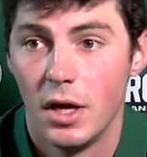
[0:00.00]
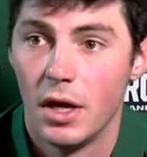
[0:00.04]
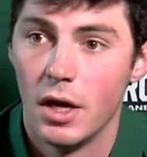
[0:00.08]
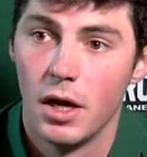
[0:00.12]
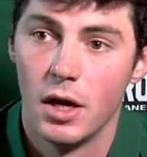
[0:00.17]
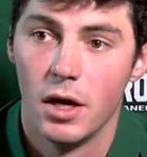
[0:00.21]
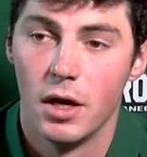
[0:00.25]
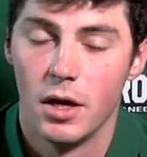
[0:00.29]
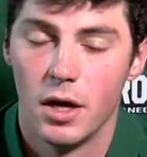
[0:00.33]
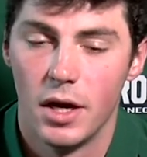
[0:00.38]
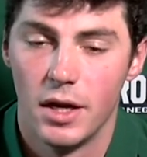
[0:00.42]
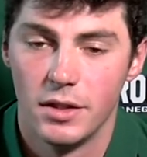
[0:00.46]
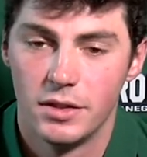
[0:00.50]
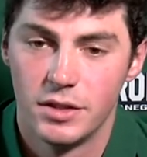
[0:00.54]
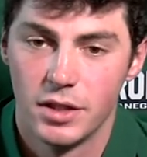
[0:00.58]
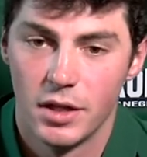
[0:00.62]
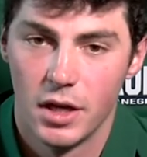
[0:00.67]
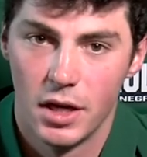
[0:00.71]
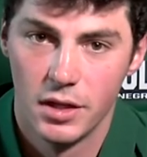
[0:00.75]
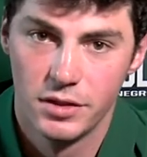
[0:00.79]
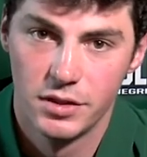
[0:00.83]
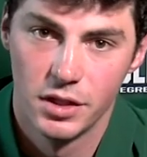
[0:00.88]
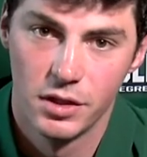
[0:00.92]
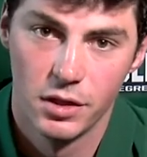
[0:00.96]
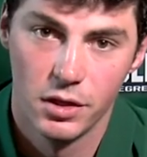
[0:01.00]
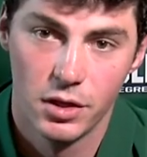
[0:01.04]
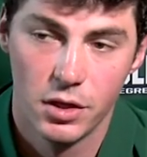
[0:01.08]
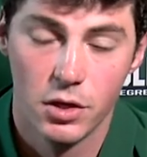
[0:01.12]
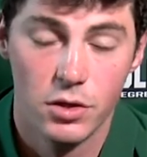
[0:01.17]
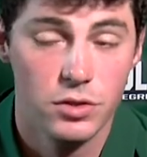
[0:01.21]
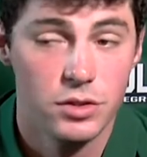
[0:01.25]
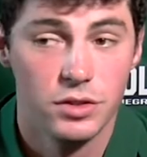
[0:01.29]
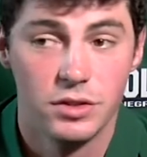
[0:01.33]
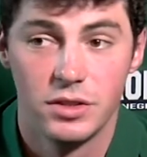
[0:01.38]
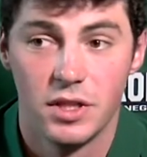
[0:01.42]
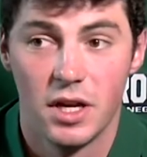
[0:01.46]
I tell the
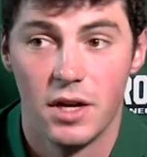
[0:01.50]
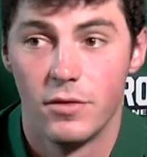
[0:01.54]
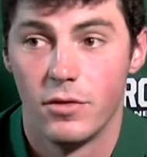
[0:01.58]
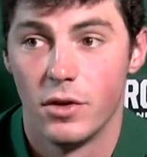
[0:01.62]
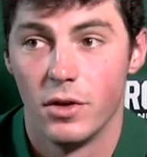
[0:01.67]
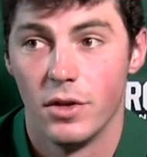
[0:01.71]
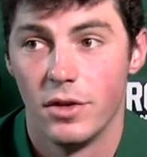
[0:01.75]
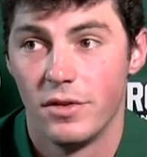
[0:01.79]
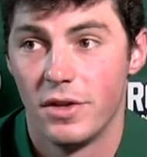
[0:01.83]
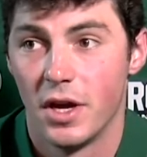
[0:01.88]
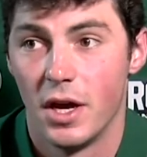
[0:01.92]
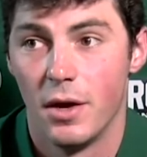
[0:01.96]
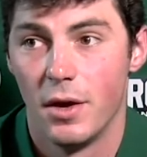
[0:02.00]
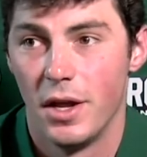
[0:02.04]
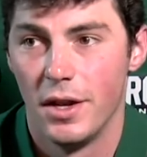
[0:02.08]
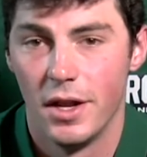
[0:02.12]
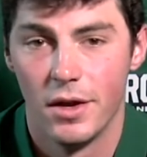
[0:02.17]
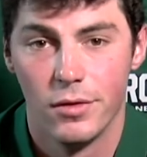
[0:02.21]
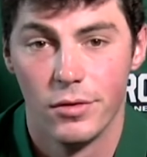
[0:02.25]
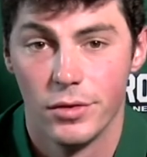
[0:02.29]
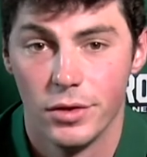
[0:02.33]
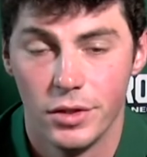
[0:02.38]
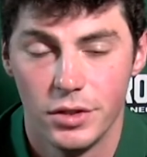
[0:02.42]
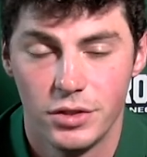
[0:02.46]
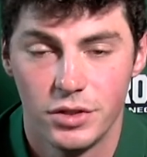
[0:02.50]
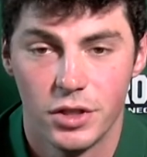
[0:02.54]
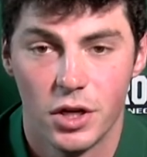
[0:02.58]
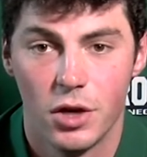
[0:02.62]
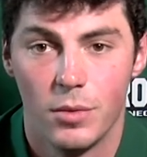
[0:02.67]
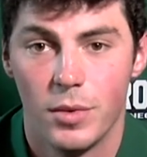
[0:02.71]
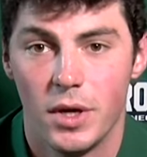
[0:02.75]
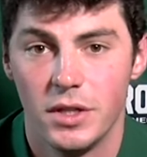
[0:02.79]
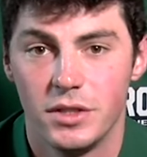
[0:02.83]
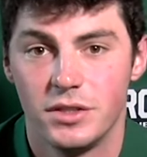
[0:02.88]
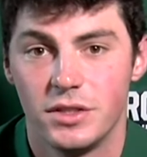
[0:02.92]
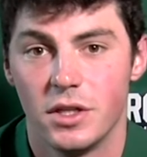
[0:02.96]
coaching staff all the time, I never really saw
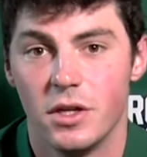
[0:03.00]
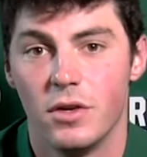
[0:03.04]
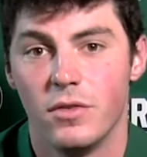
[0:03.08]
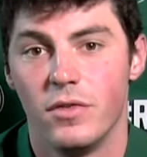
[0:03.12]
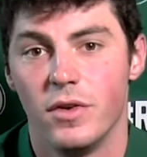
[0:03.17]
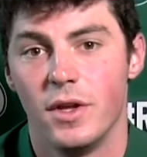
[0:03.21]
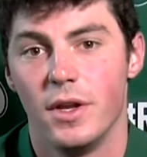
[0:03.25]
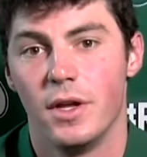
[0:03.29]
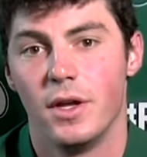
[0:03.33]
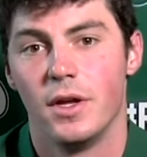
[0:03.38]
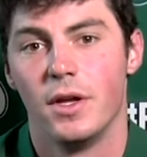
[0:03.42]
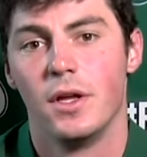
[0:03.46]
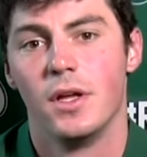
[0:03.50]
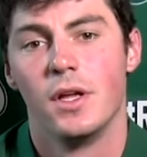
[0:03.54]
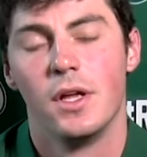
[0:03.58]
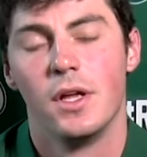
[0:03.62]
myself at